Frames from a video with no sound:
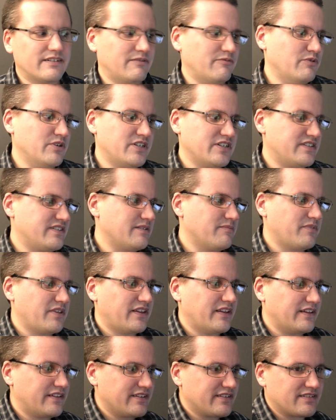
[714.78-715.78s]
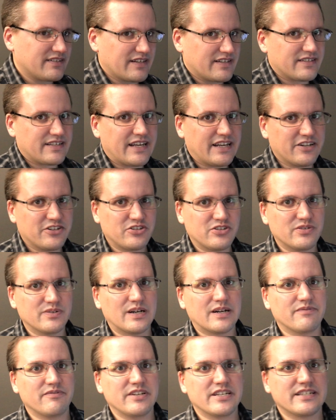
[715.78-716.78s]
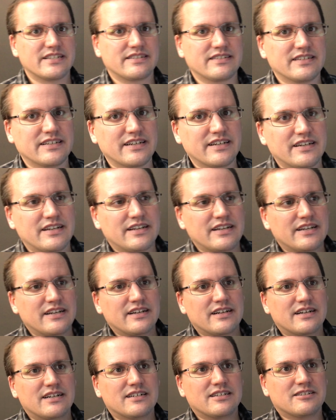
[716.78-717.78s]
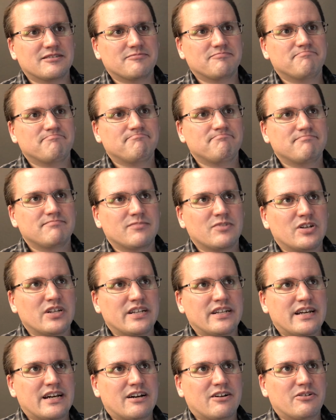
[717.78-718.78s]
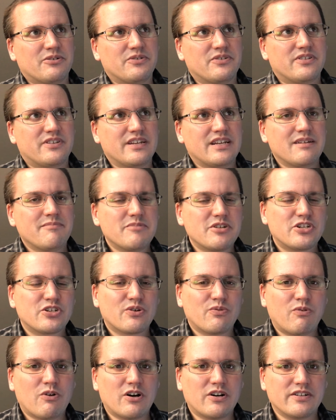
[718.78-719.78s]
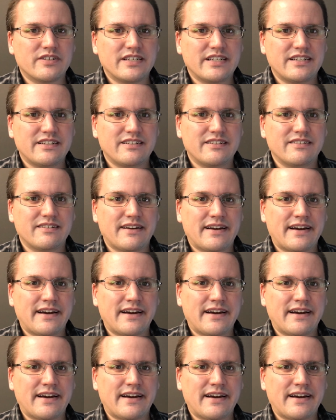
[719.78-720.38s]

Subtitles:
Which is something that this lens can't do, obviously. Now, the image quality